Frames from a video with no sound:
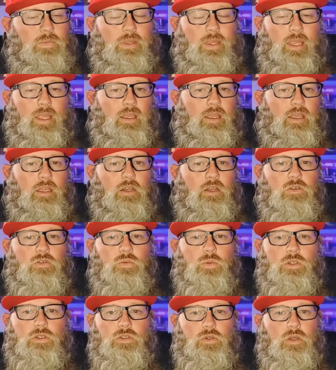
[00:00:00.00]
Like, he
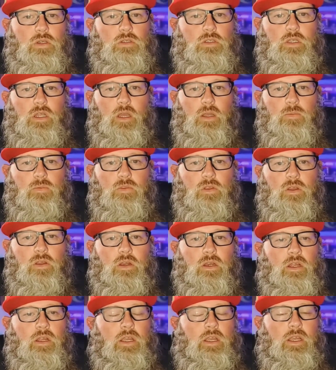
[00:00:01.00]
knows where truck stops
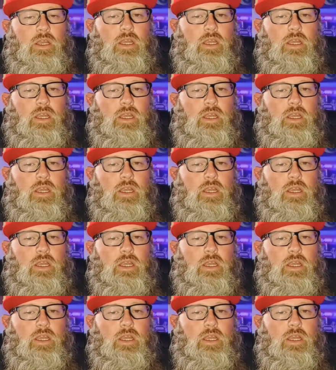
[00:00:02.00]
are.